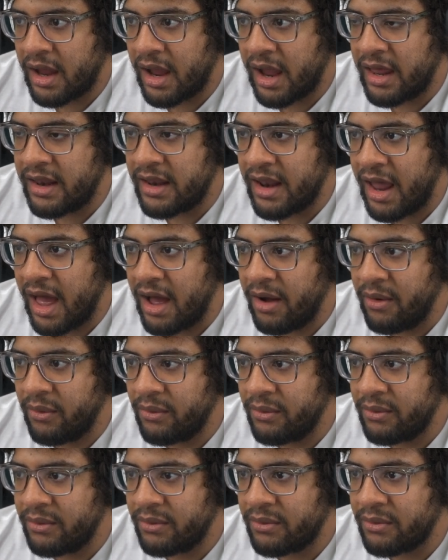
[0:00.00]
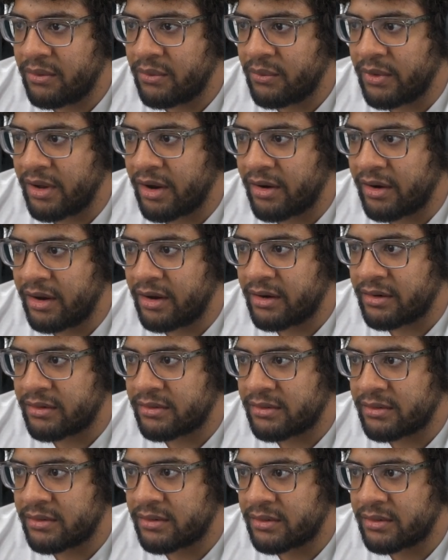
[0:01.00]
And now we are here.